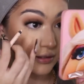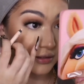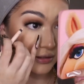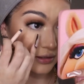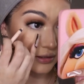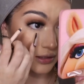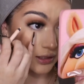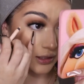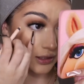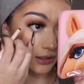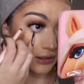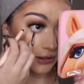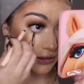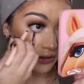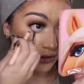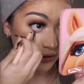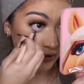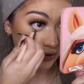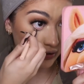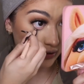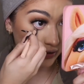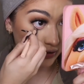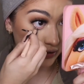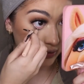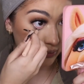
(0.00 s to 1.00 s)
Like, it
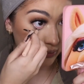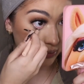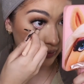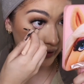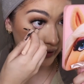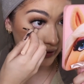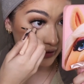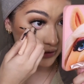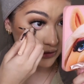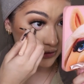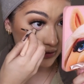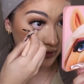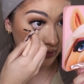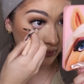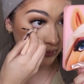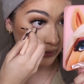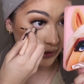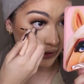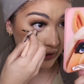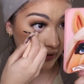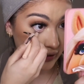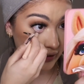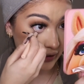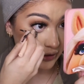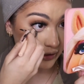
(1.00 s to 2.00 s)
literally brightens up
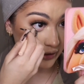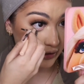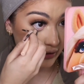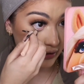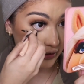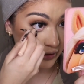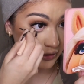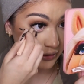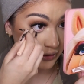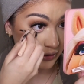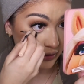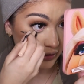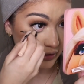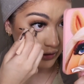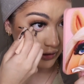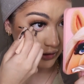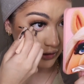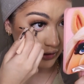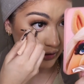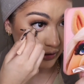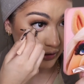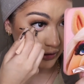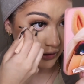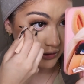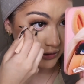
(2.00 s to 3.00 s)
my
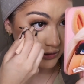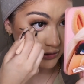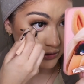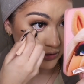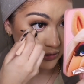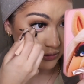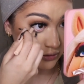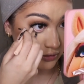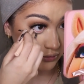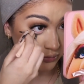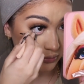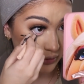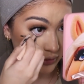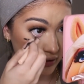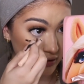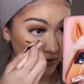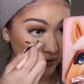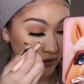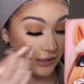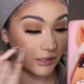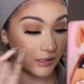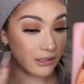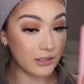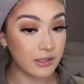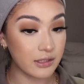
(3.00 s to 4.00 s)
eyes so much,
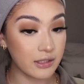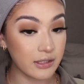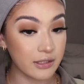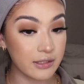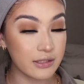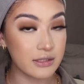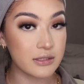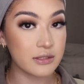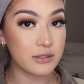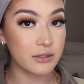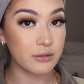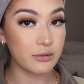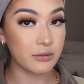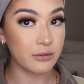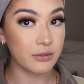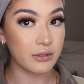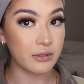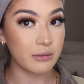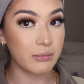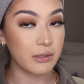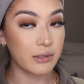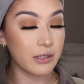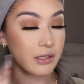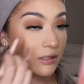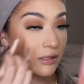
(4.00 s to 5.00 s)
and like, it's so
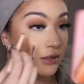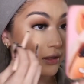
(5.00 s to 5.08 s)
creamy